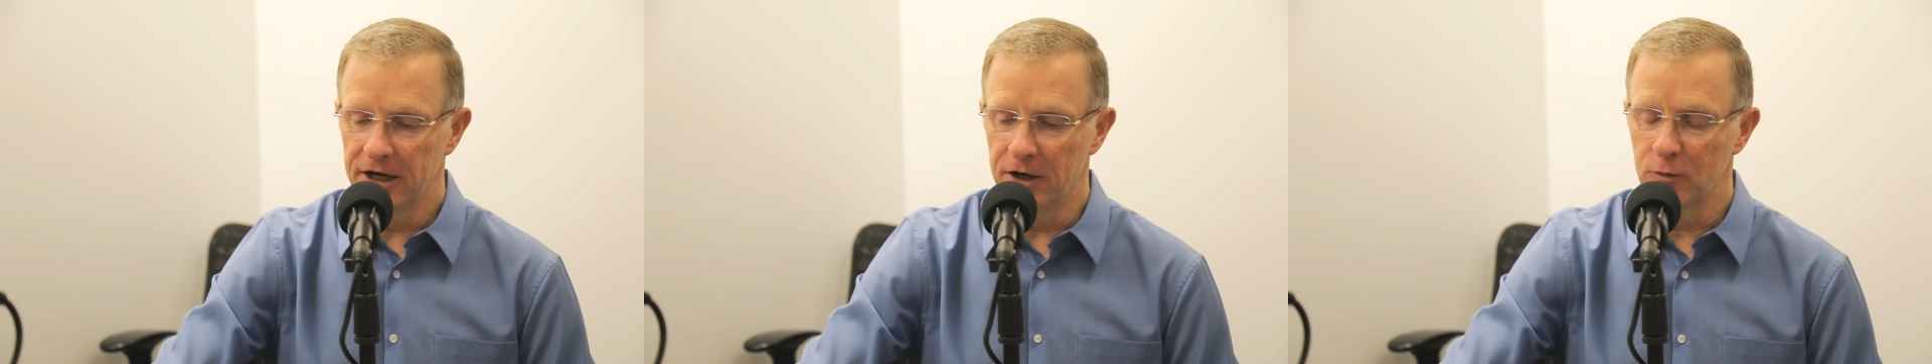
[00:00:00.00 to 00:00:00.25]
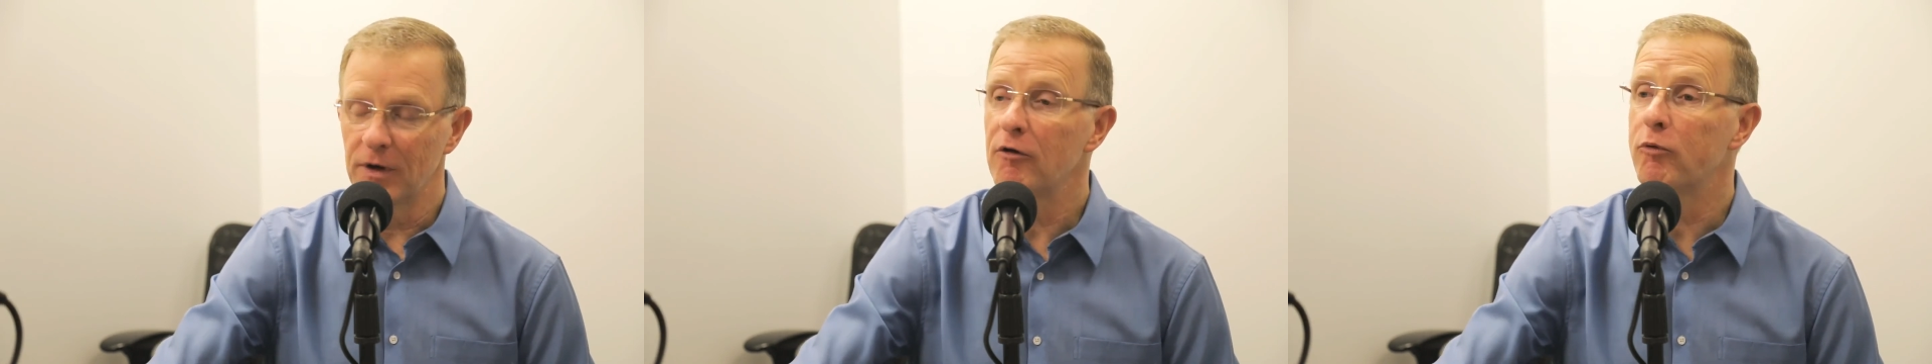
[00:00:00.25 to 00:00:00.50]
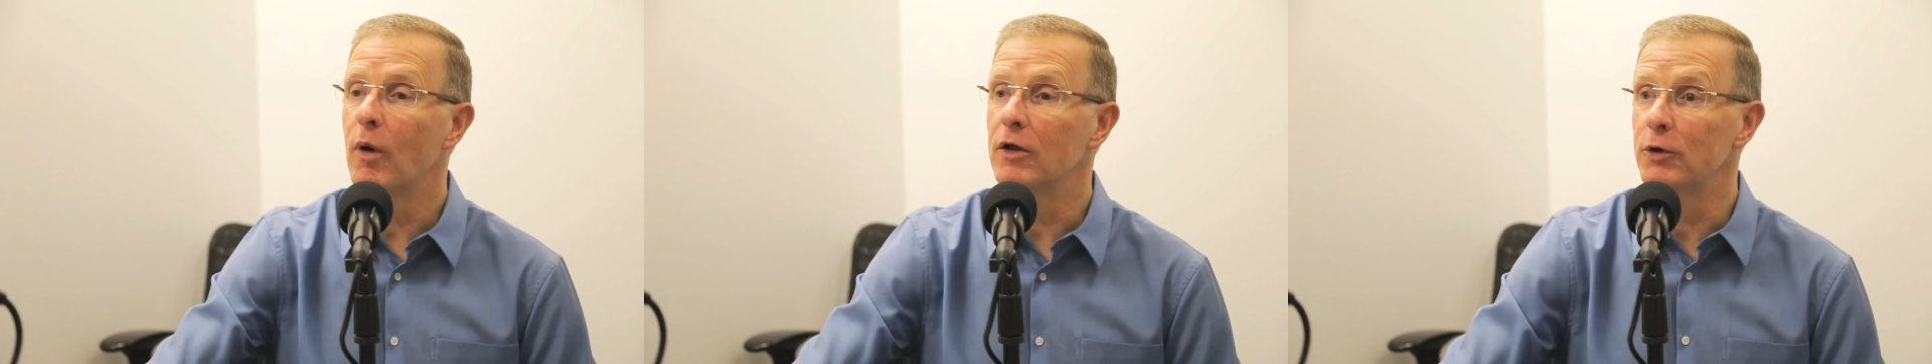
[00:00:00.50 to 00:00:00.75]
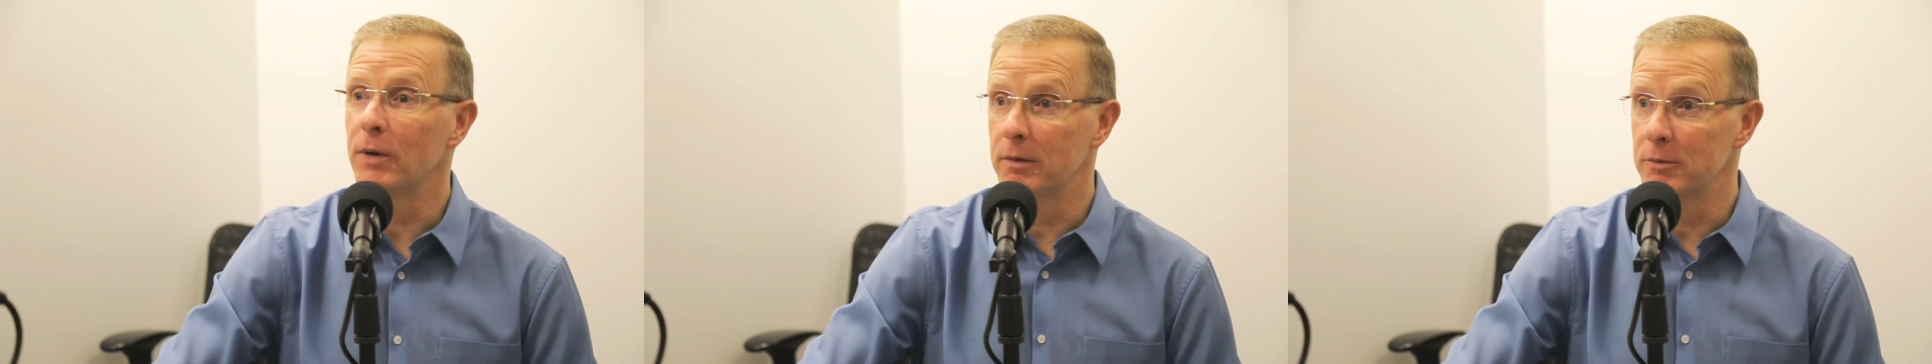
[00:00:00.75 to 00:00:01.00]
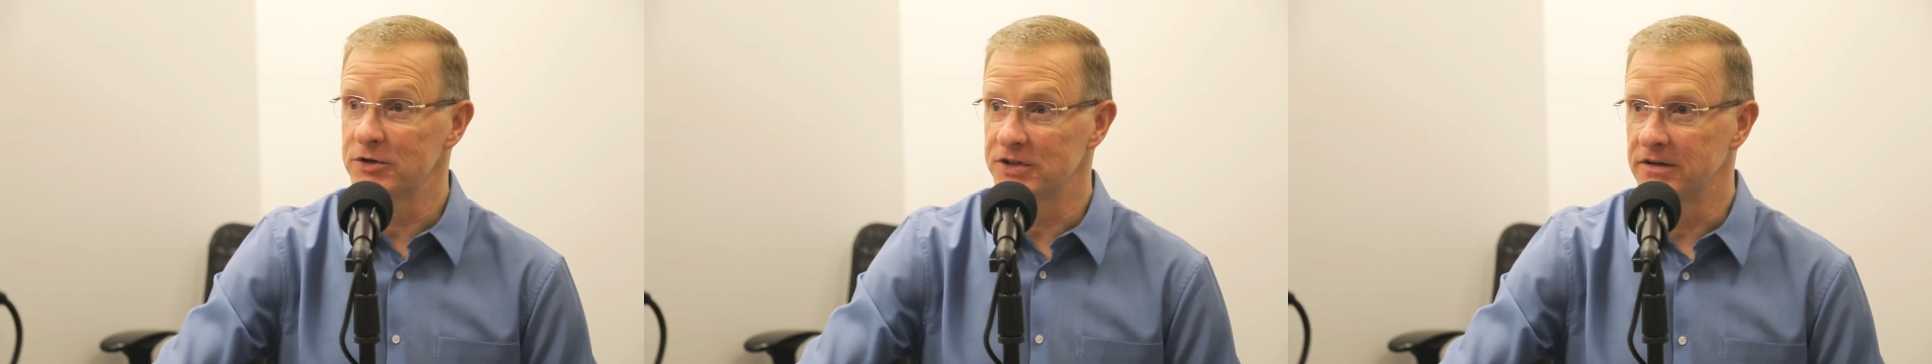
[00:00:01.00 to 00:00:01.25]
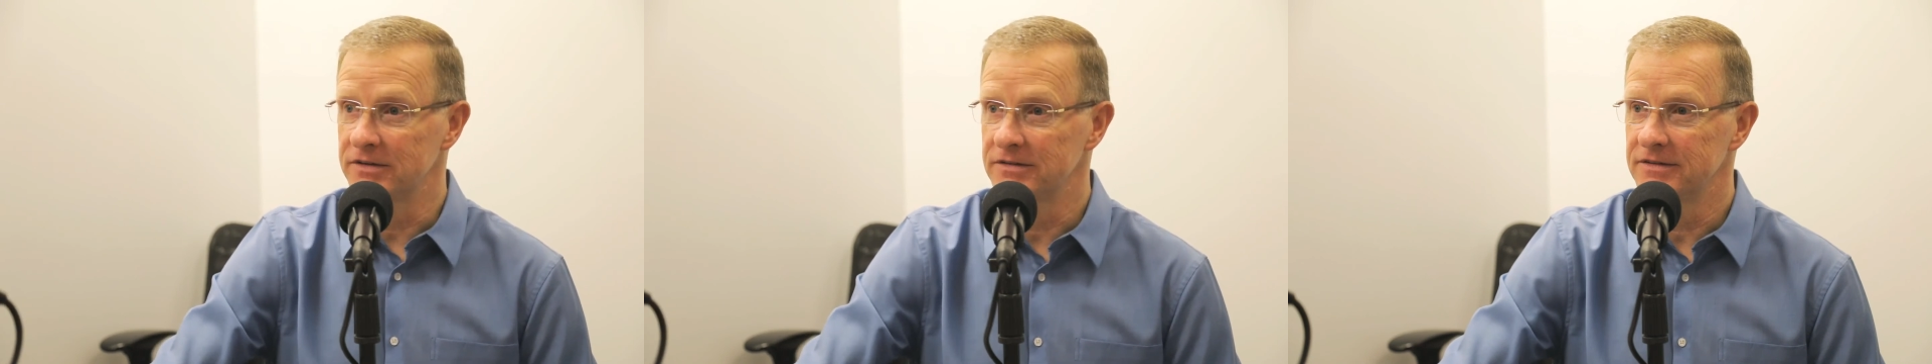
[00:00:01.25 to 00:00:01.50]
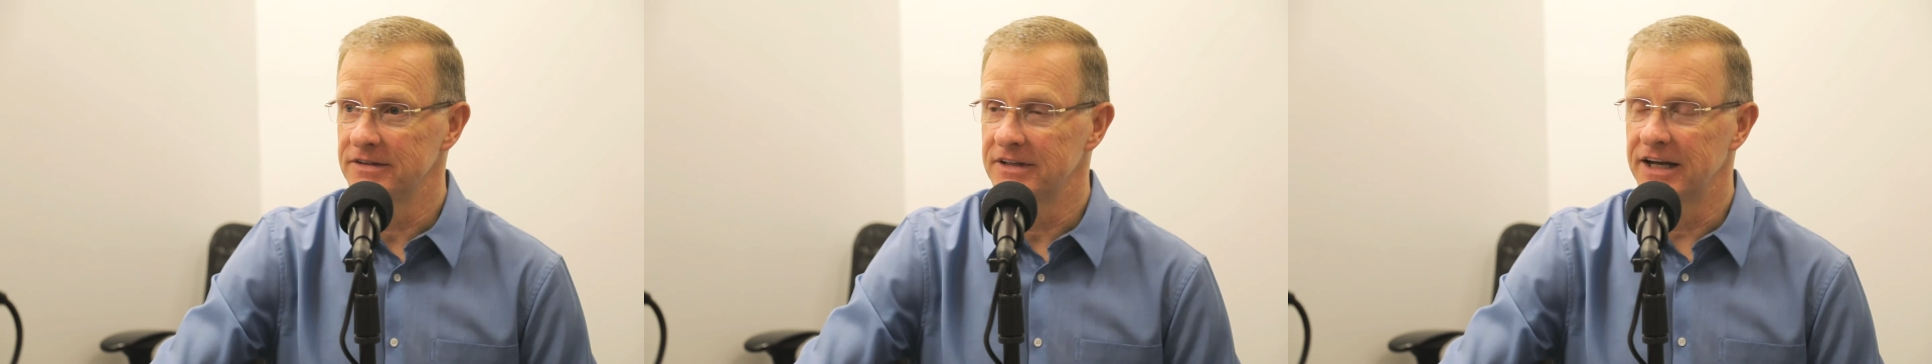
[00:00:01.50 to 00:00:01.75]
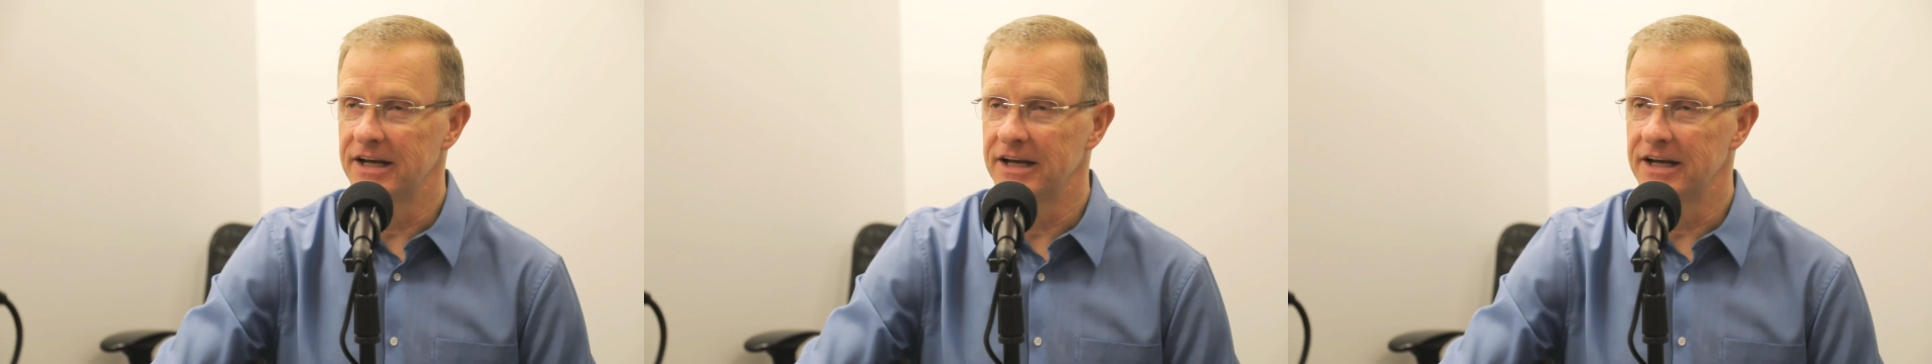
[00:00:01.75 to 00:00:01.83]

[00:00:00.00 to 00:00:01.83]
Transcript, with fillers: Uh, Ralph Waldo Emerson. Mm.